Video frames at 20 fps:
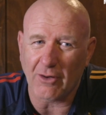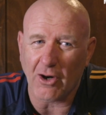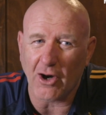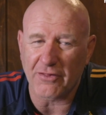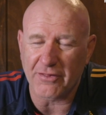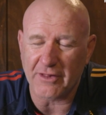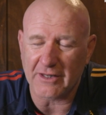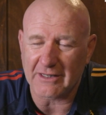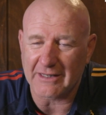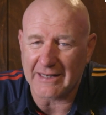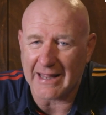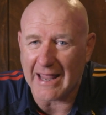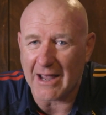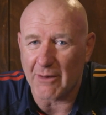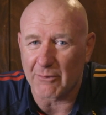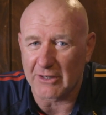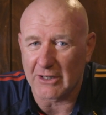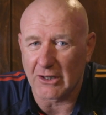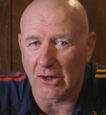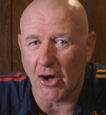I think now
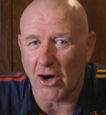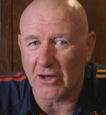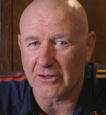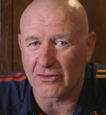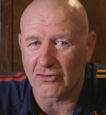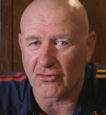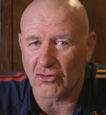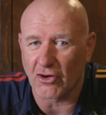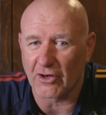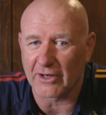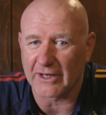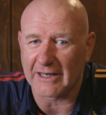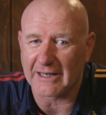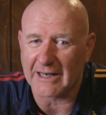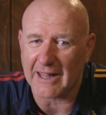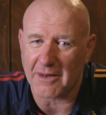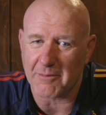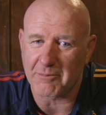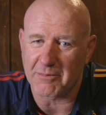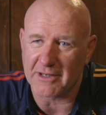we'd like to try and get
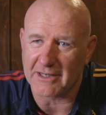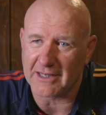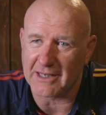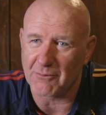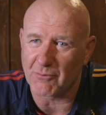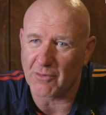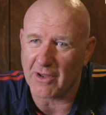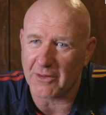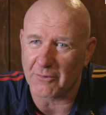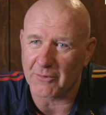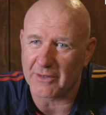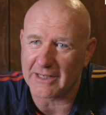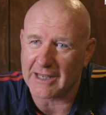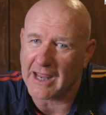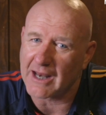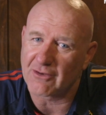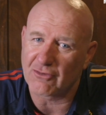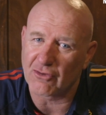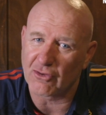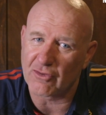another pick in. Whether we
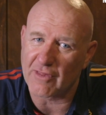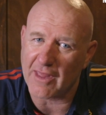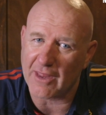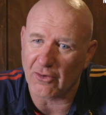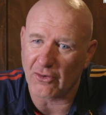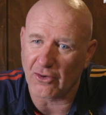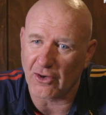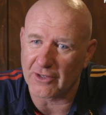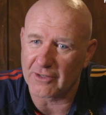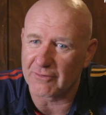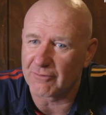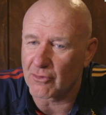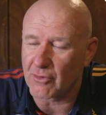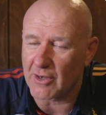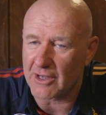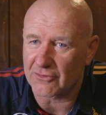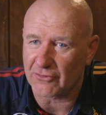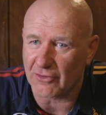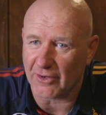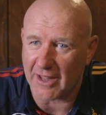can do that or not, you've
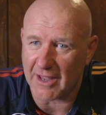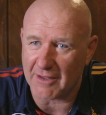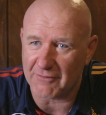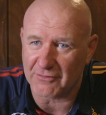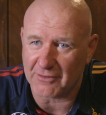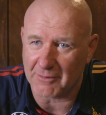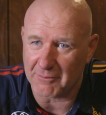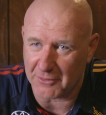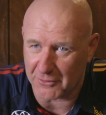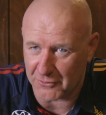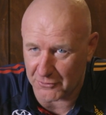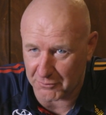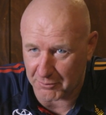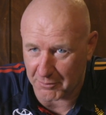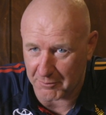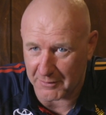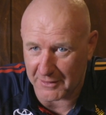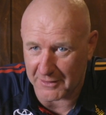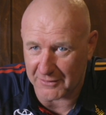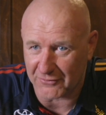always got to have someone who's
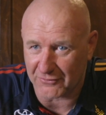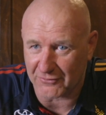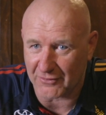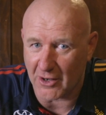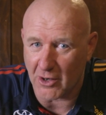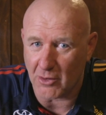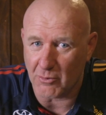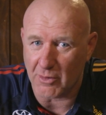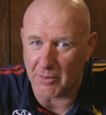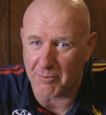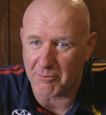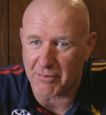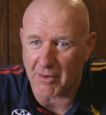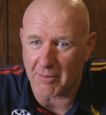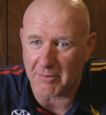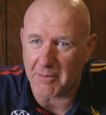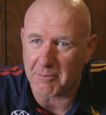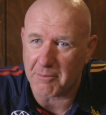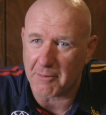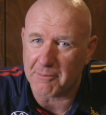prepared to sell. We're
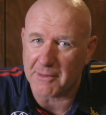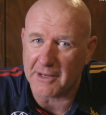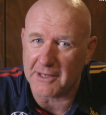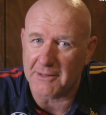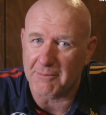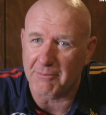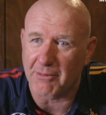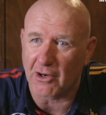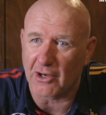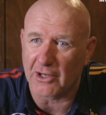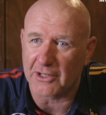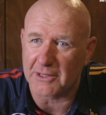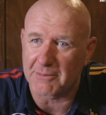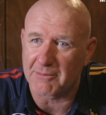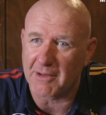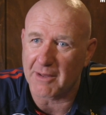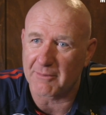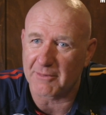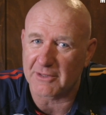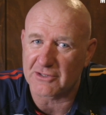probably prepared to buy at the
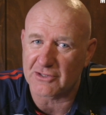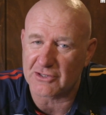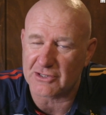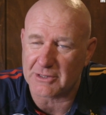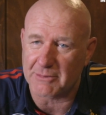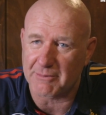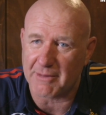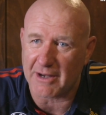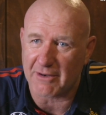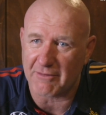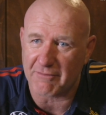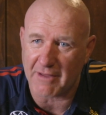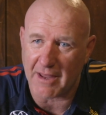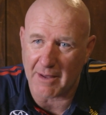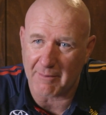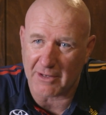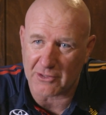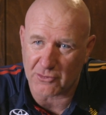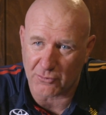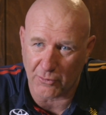moment. It's just a matter of
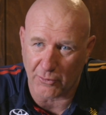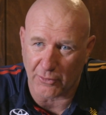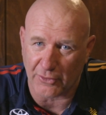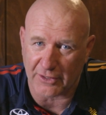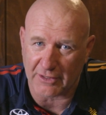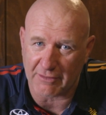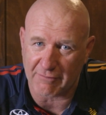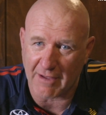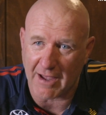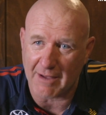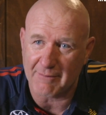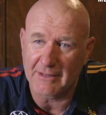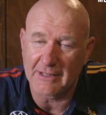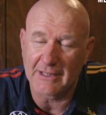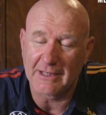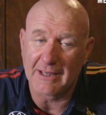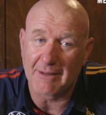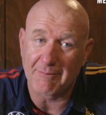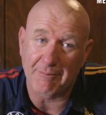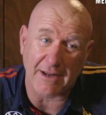how much we want to give up.
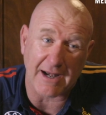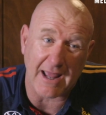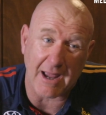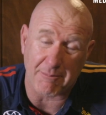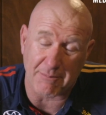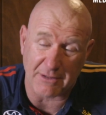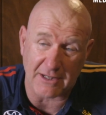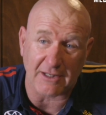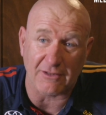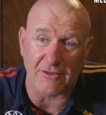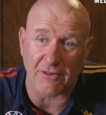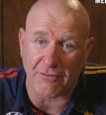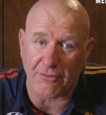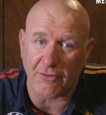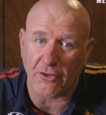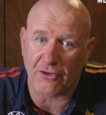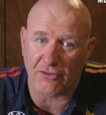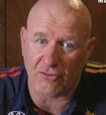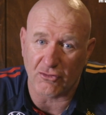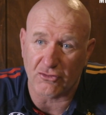But our pick in the
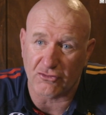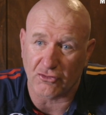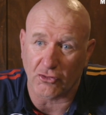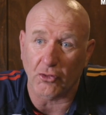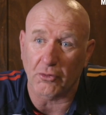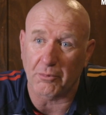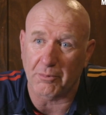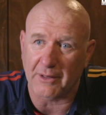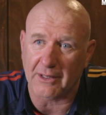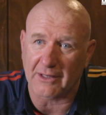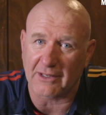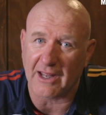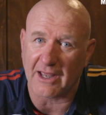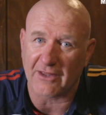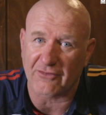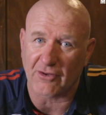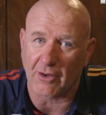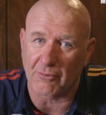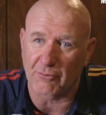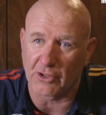30s looks a good pick
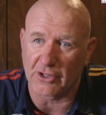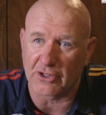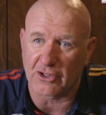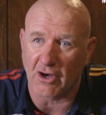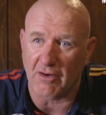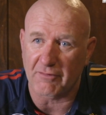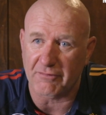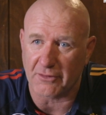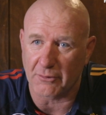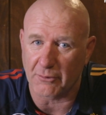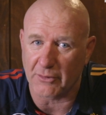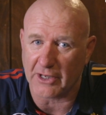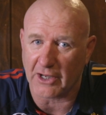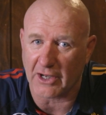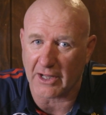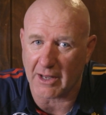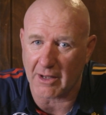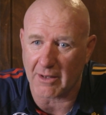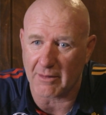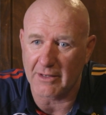now, so I'm really confident we're
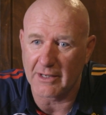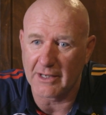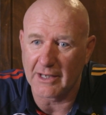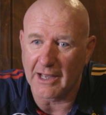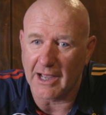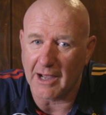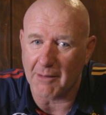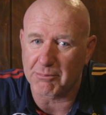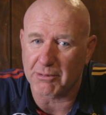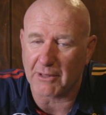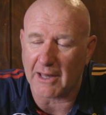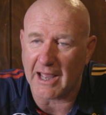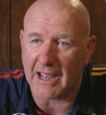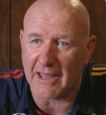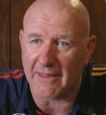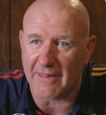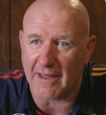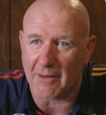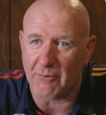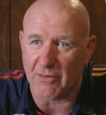going to get a
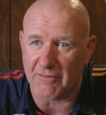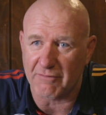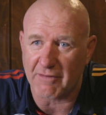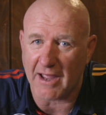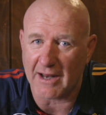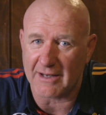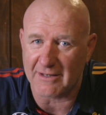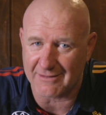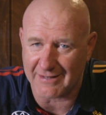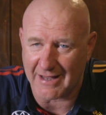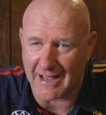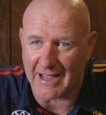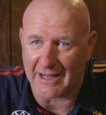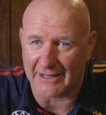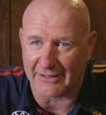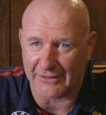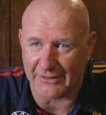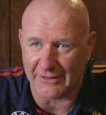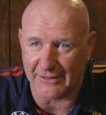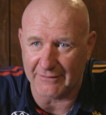player that we've had
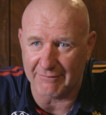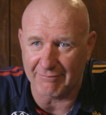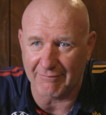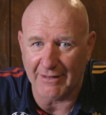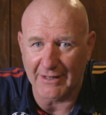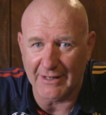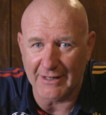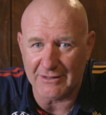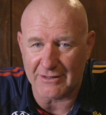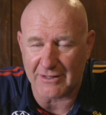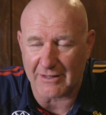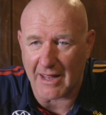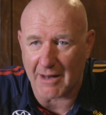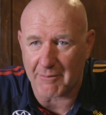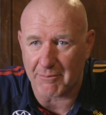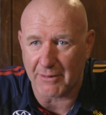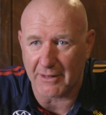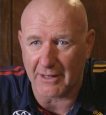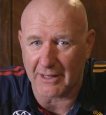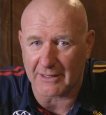targeted to
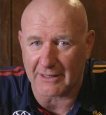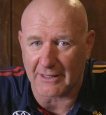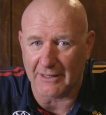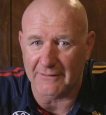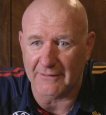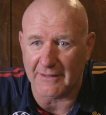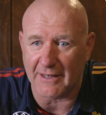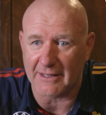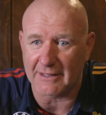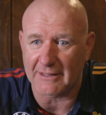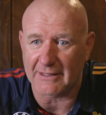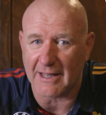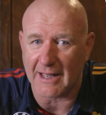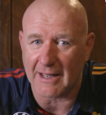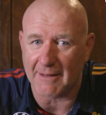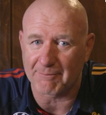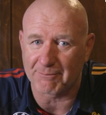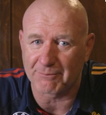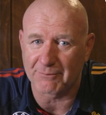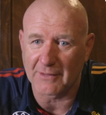that pick, and then
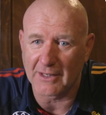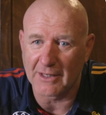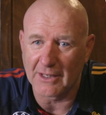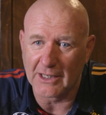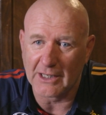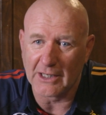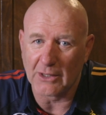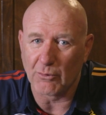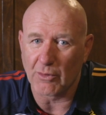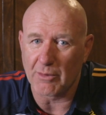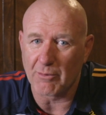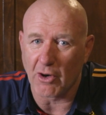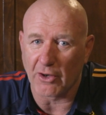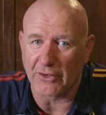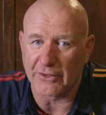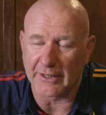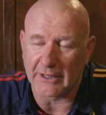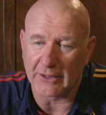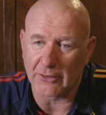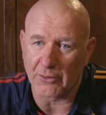um, we might
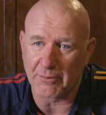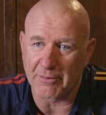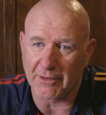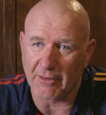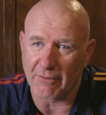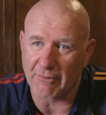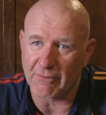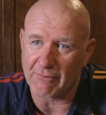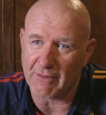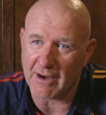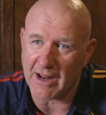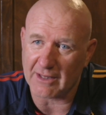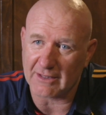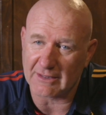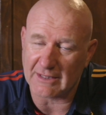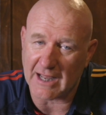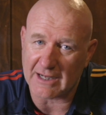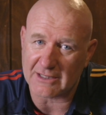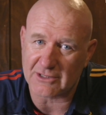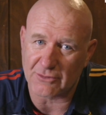need a little bit of
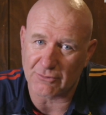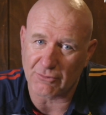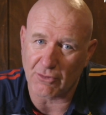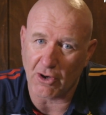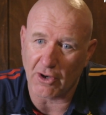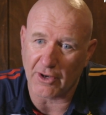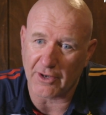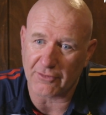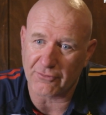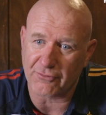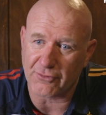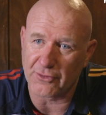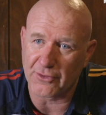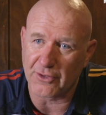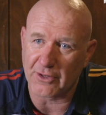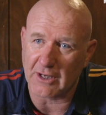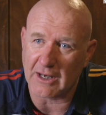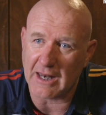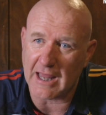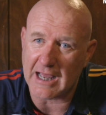luck to ride it through
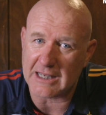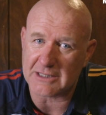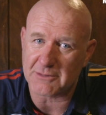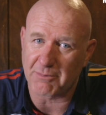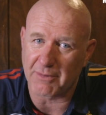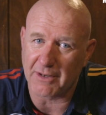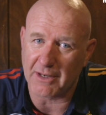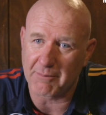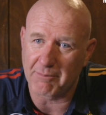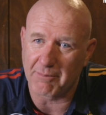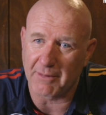to the last pick.